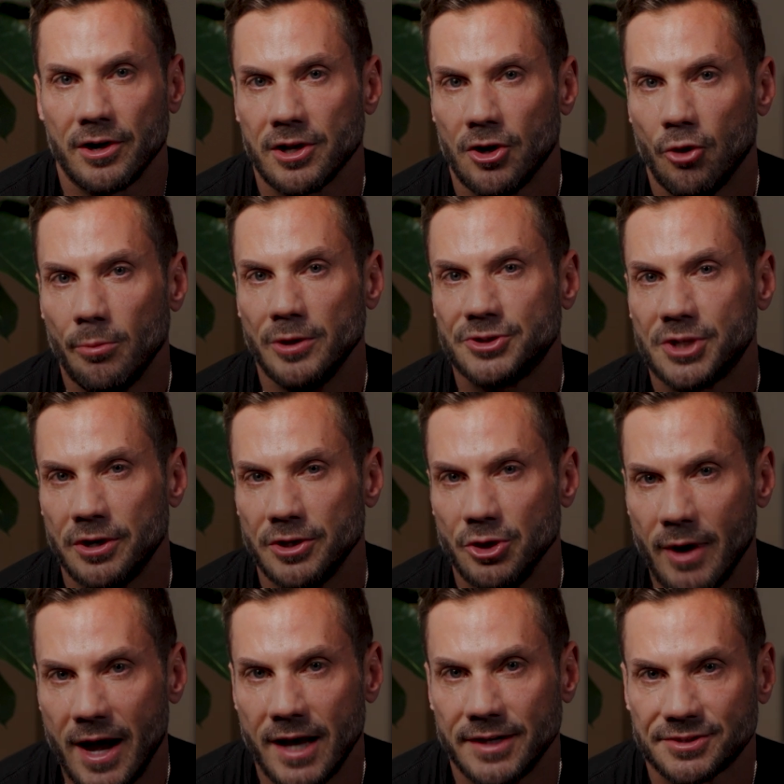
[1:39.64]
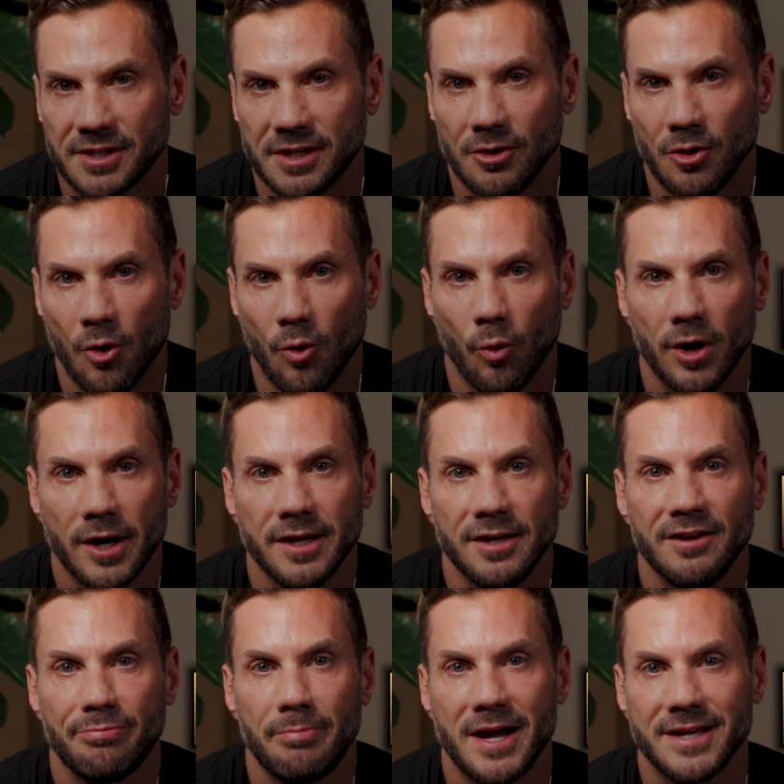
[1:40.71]
I can almost hear you asking, what
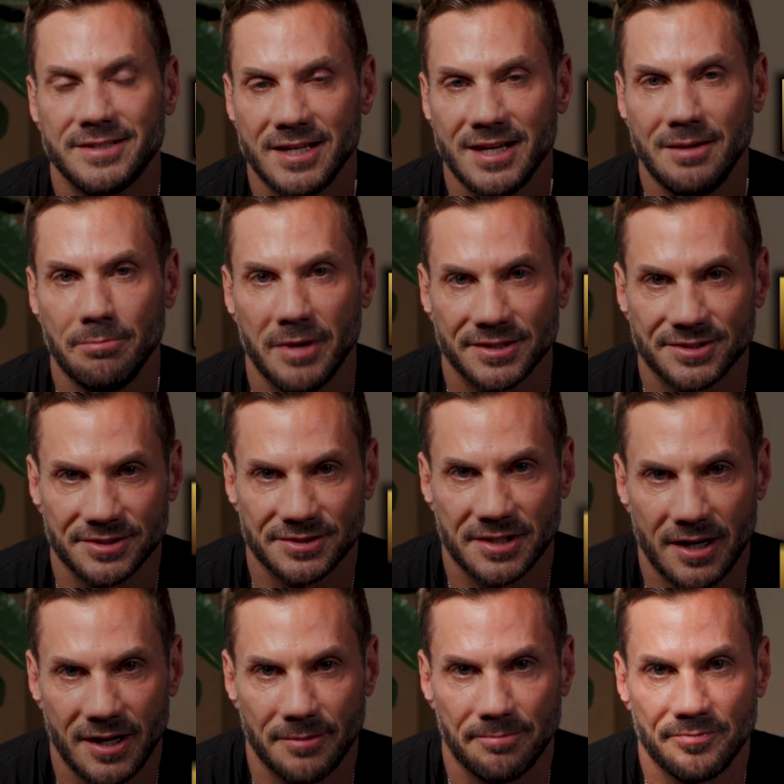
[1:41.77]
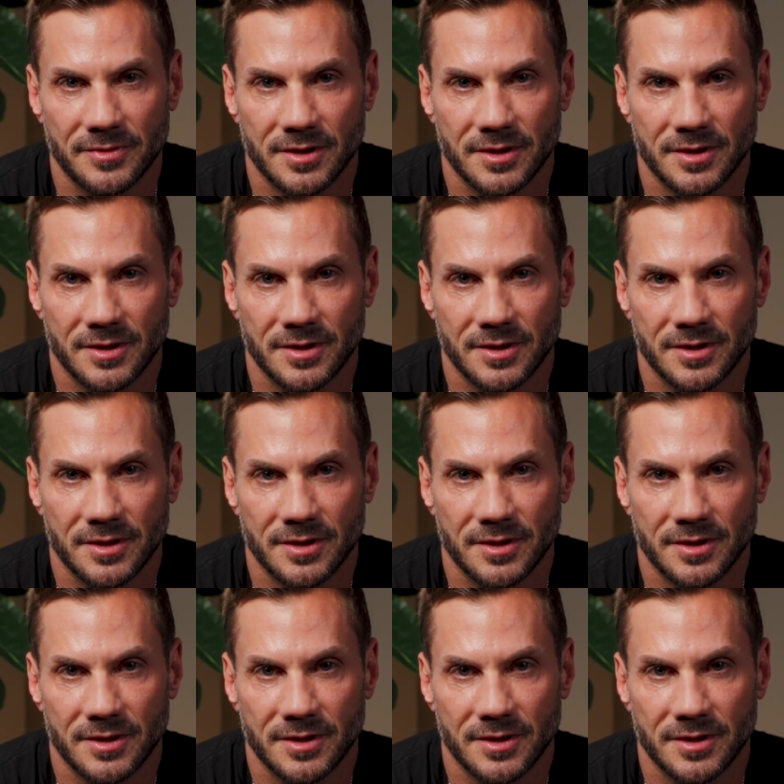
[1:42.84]
if my team messes up?